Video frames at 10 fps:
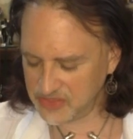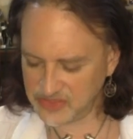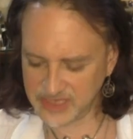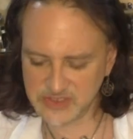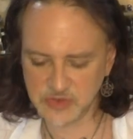
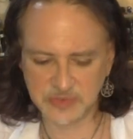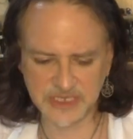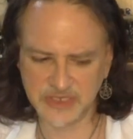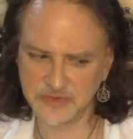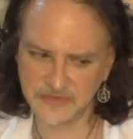Things are
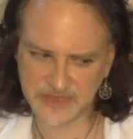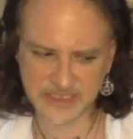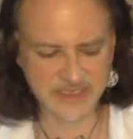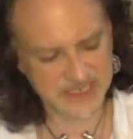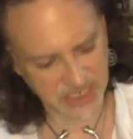being
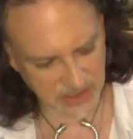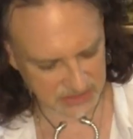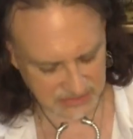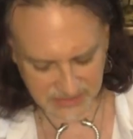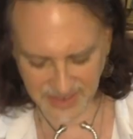revealed
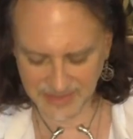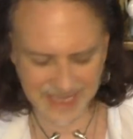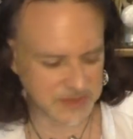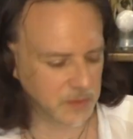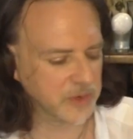here, and
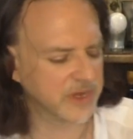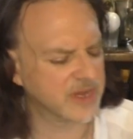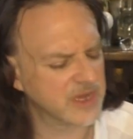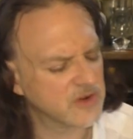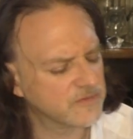that's what we're
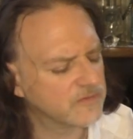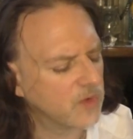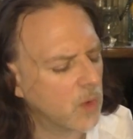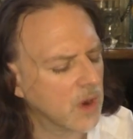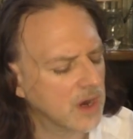here
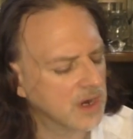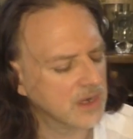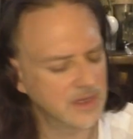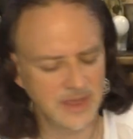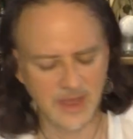
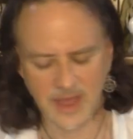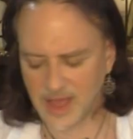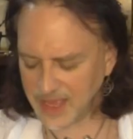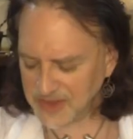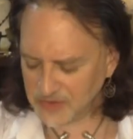for
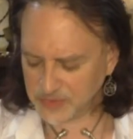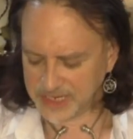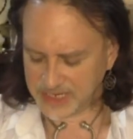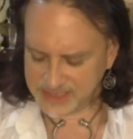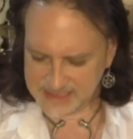in a
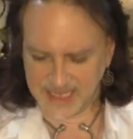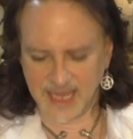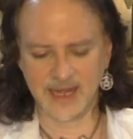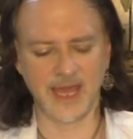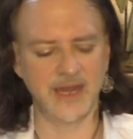reading, is to
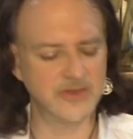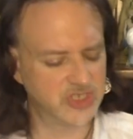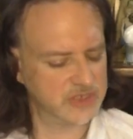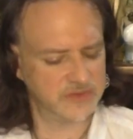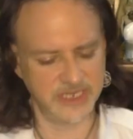get an
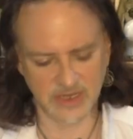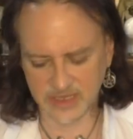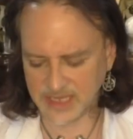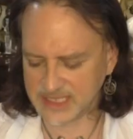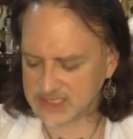energy read
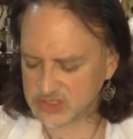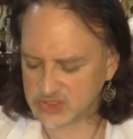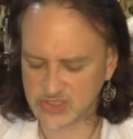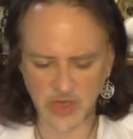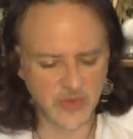on this.
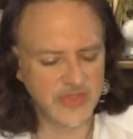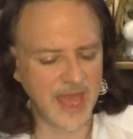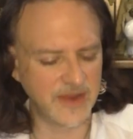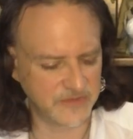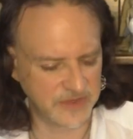So
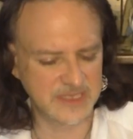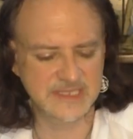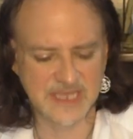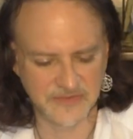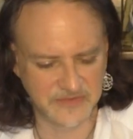that
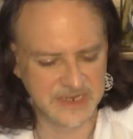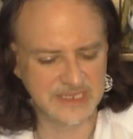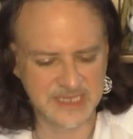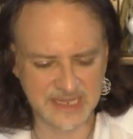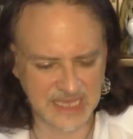feels
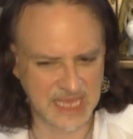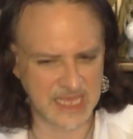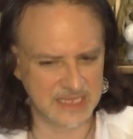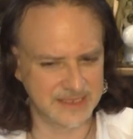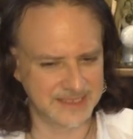definitely the
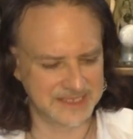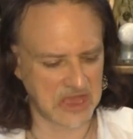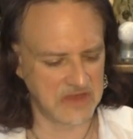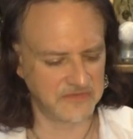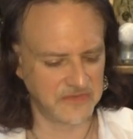hidden
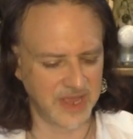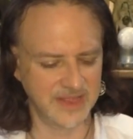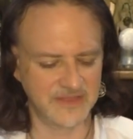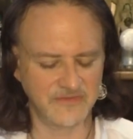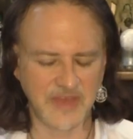stuff,
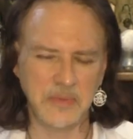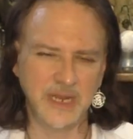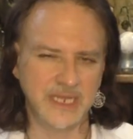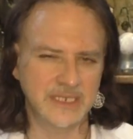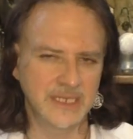right? The
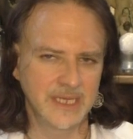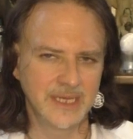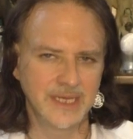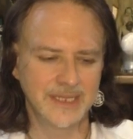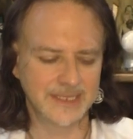feminine.
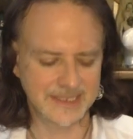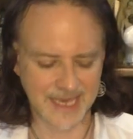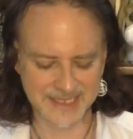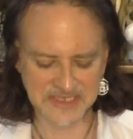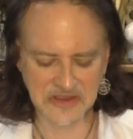Let's
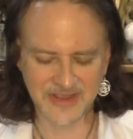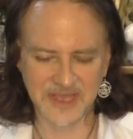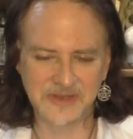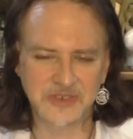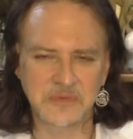ask
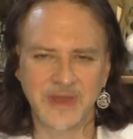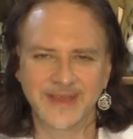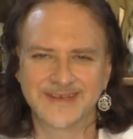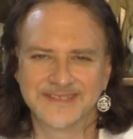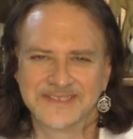Archangel
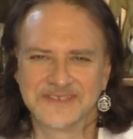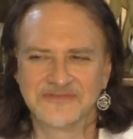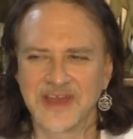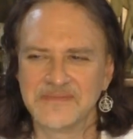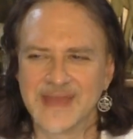Michael's
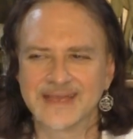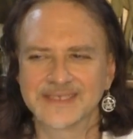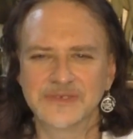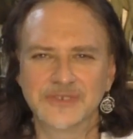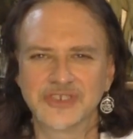Divine
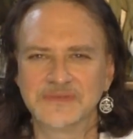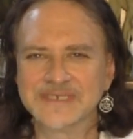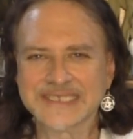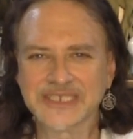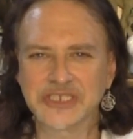Masculine, which to
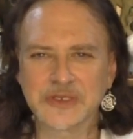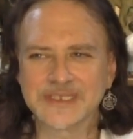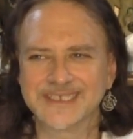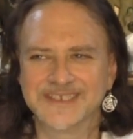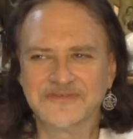me is a
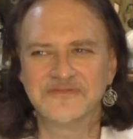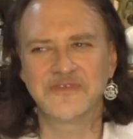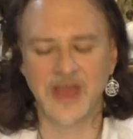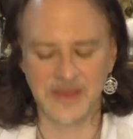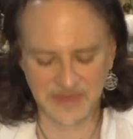totally different
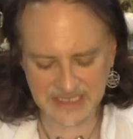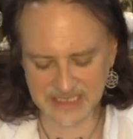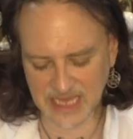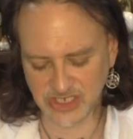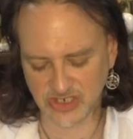vibe,
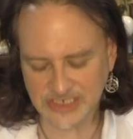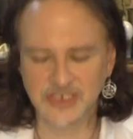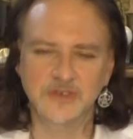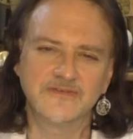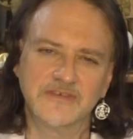because I turned
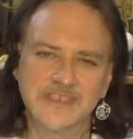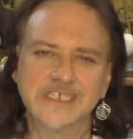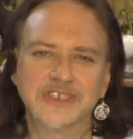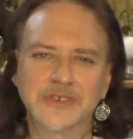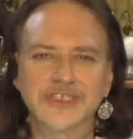into a
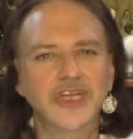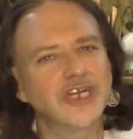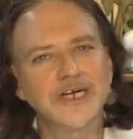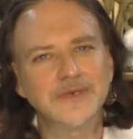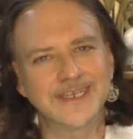15-year-old
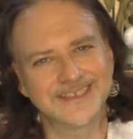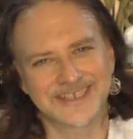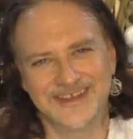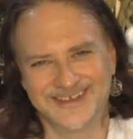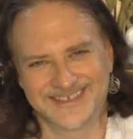girl when I
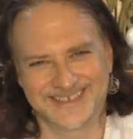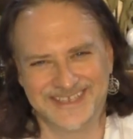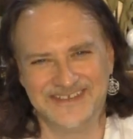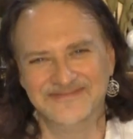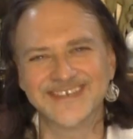talked to
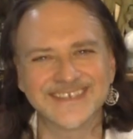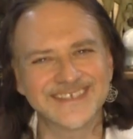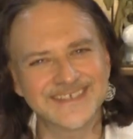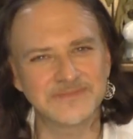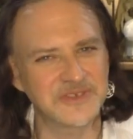him,
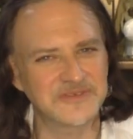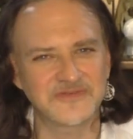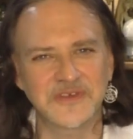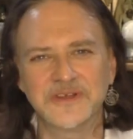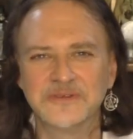because he's
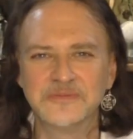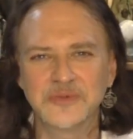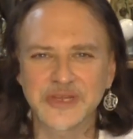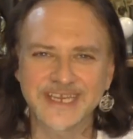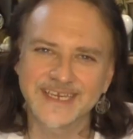beautiful.
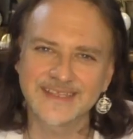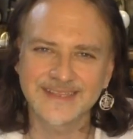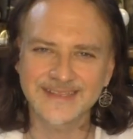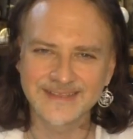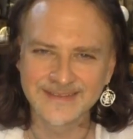
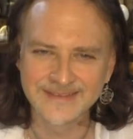Breathe.